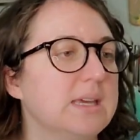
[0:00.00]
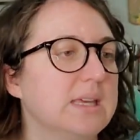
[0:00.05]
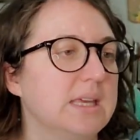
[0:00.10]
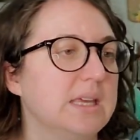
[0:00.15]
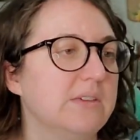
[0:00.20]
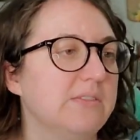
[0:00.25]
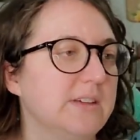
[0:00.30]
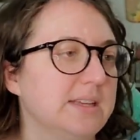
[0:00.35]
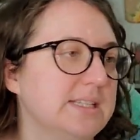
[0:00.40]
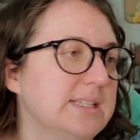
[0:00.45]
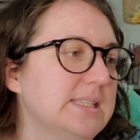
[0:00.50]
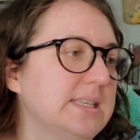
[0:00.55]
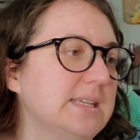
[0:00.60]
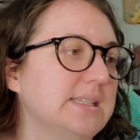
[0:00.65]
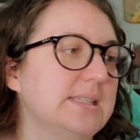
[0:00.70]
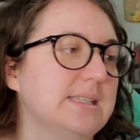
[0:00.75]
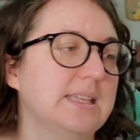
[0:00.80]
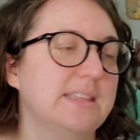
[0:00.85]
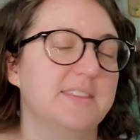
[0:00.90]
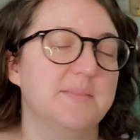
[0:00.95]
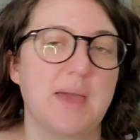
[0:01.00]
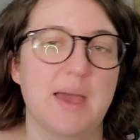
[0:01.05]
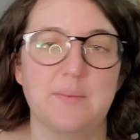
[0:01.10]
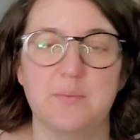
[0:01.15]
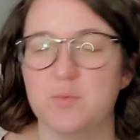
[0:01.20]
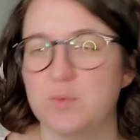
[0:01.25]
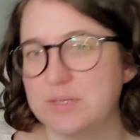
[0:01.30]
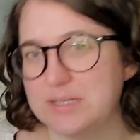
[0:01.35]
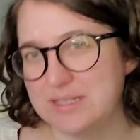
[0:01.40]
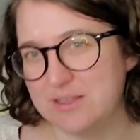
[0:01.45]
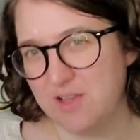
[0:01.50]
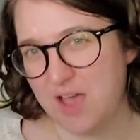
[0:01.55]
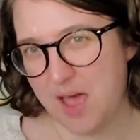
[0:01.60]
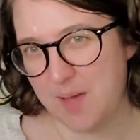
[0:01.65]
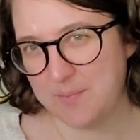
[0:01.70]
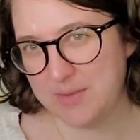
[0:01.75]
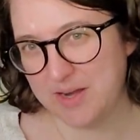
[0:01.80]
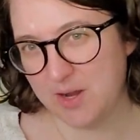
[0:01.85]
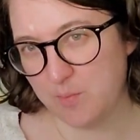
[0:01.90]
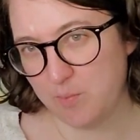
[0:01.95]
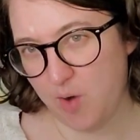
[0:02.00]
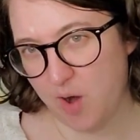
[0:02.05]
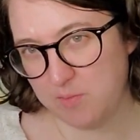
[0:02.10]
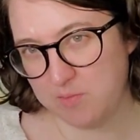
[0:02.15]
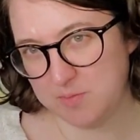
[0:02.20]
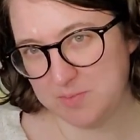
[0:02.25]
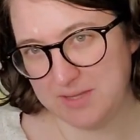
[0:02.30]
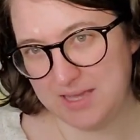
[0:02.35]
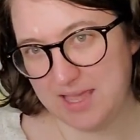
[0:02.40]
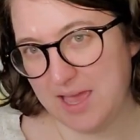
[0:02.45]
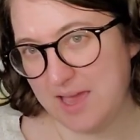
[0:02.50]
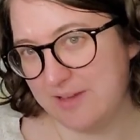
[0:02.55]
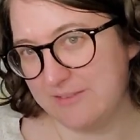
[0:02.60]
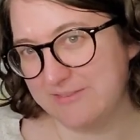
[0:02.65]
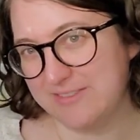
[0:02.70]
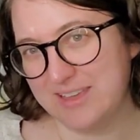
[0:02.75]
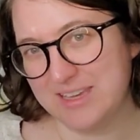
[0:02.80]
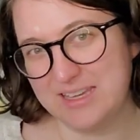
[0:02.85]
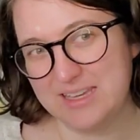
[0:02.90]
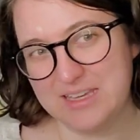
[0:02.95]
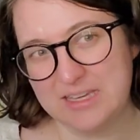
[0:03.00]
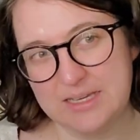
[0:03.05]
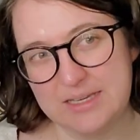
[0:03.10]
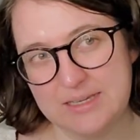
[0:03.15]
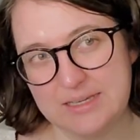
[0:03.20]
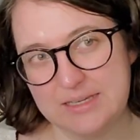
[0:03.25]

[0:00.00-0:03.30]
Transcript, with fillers: If I decide to let them happen once they'll happen, I'll probably have like